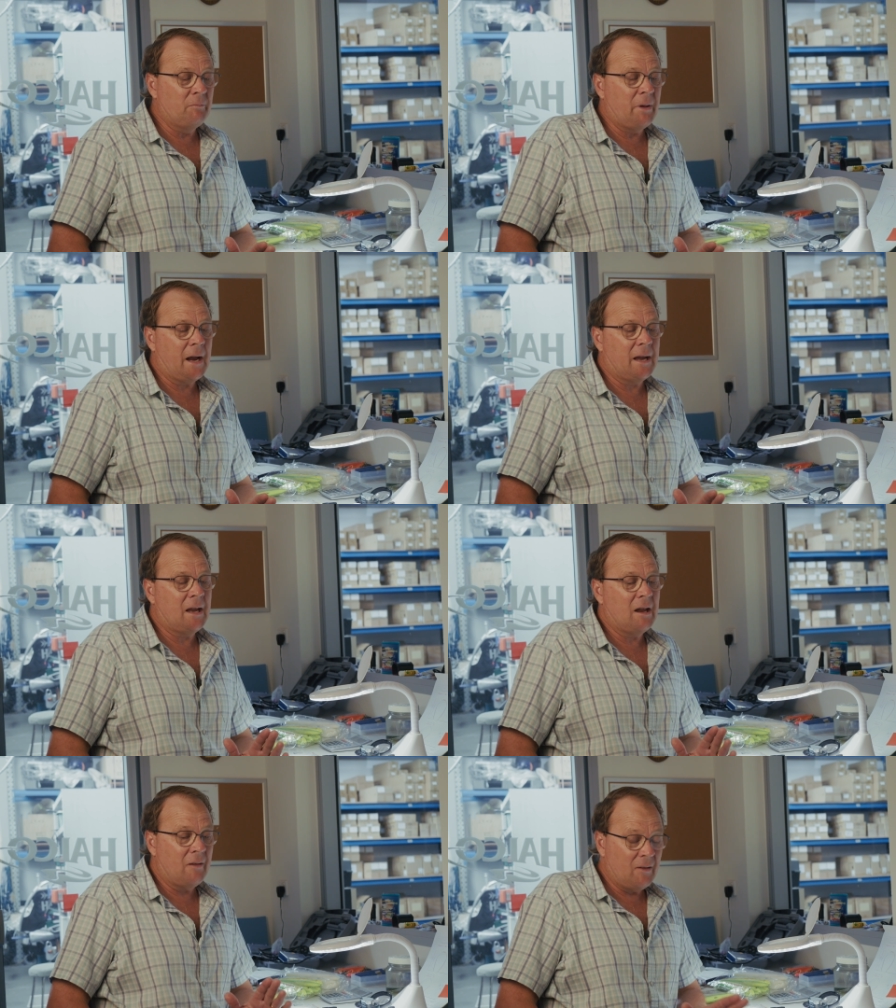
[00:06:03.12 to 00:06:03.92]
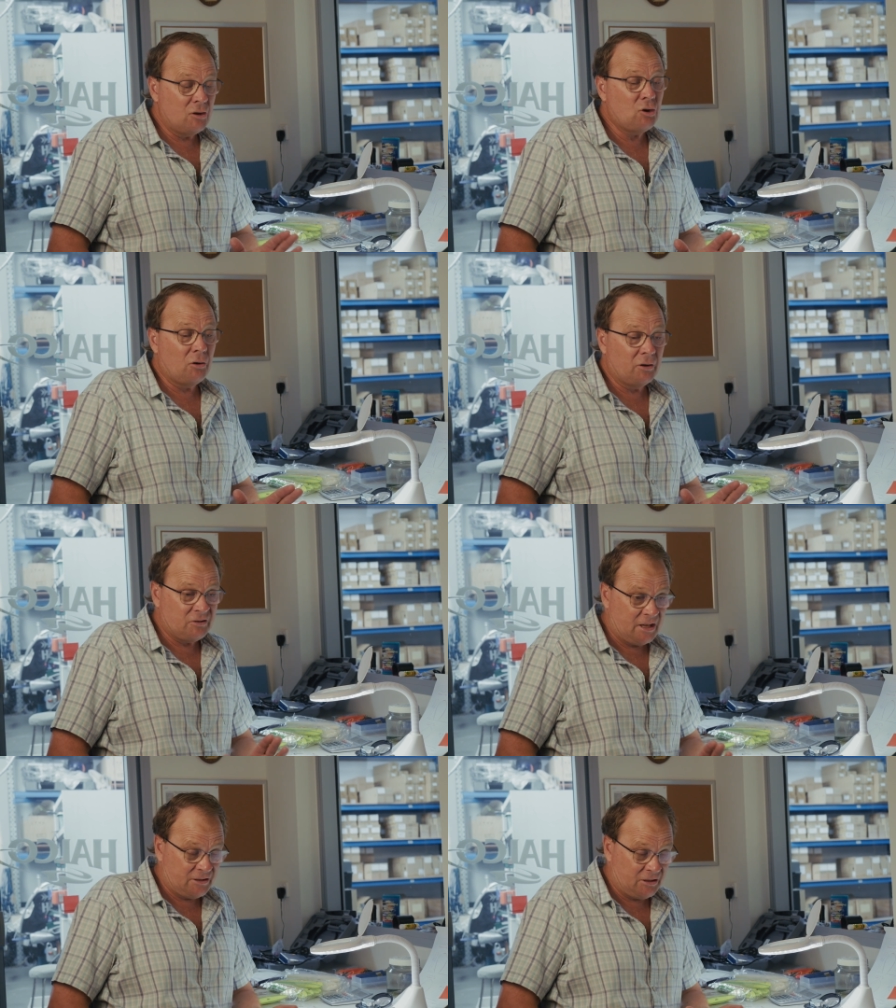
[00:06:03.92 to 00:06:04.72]
them back here and then gone and
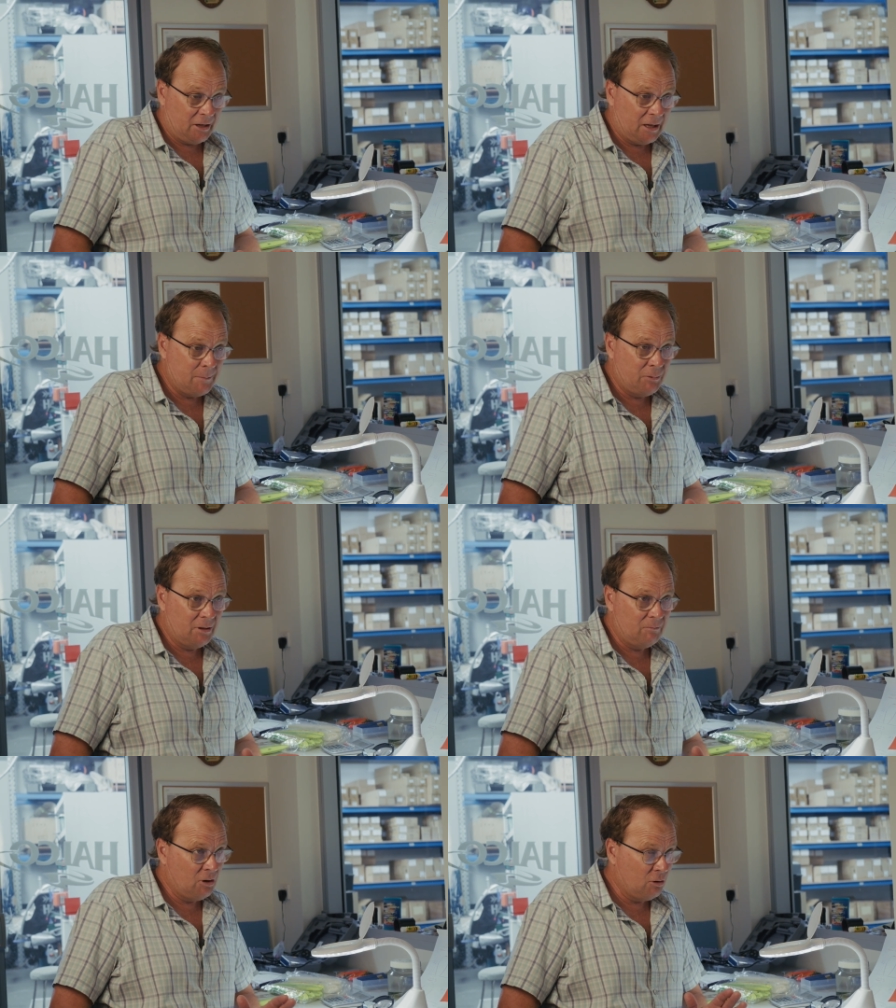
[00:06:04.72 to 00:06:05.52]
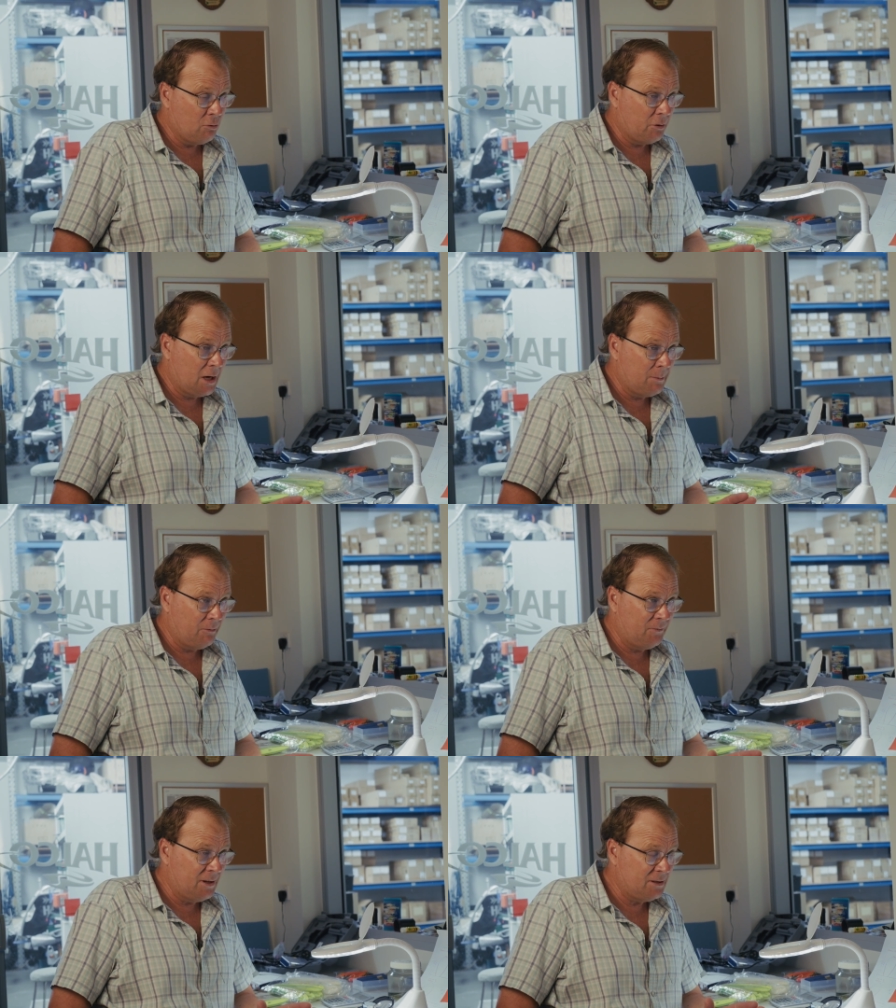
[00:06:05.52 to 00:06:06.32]
tested a heap of them, caught a heap
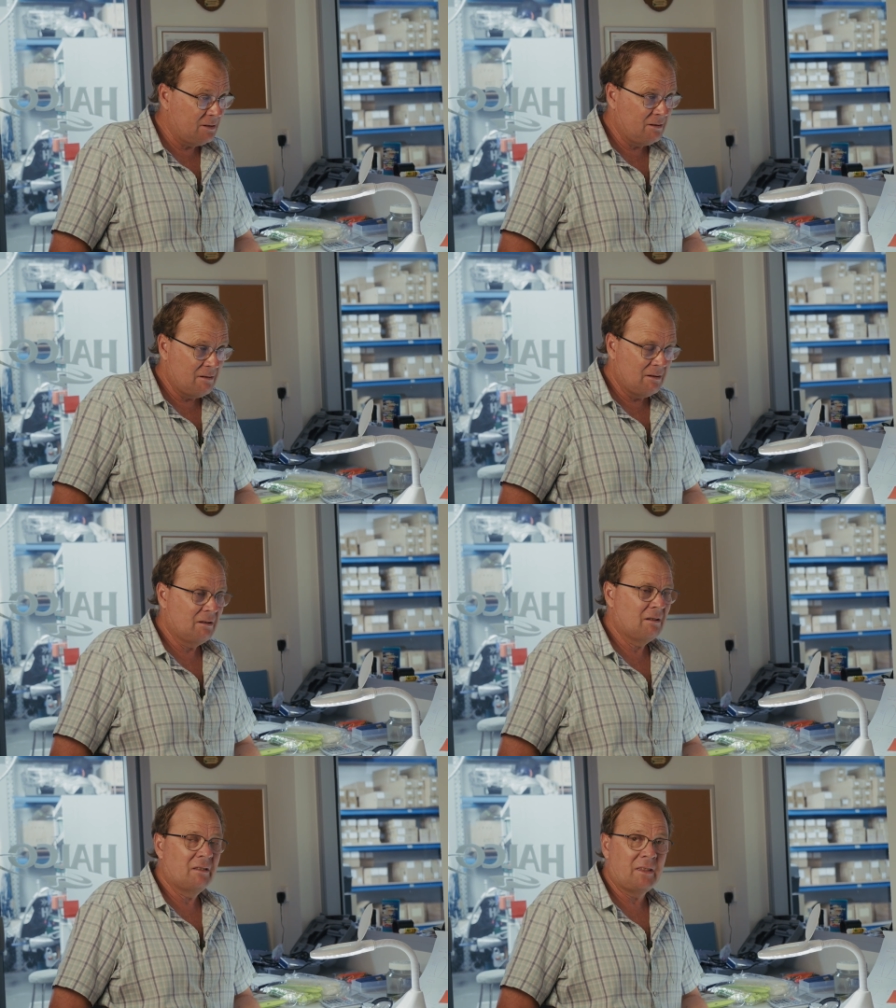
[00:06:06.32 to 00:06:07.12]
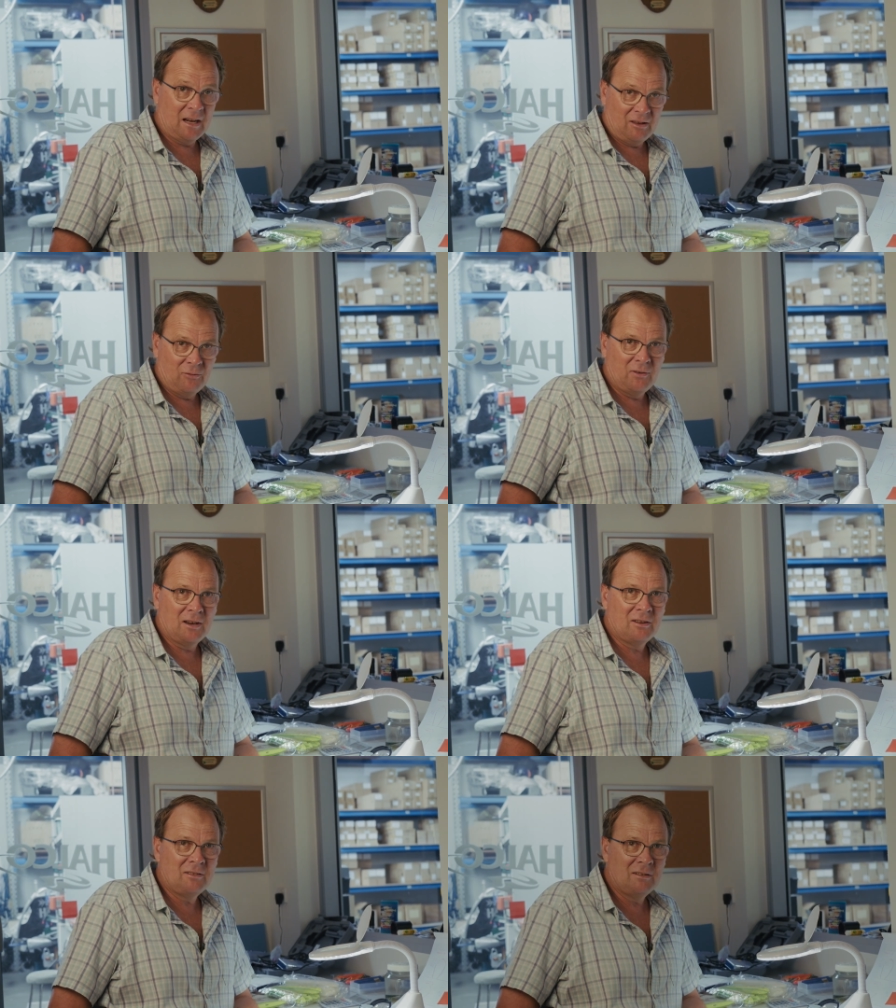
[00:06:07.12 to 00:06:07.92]
of fish, then it's
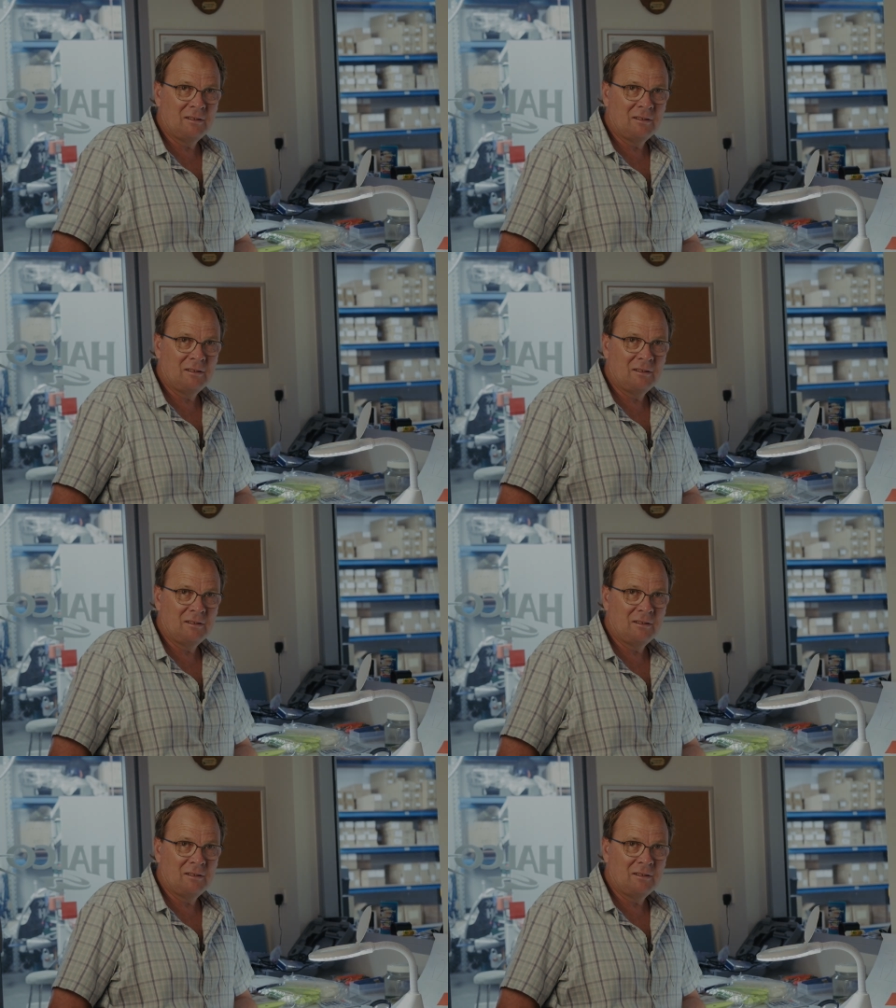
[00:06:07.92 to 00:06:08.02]
finished.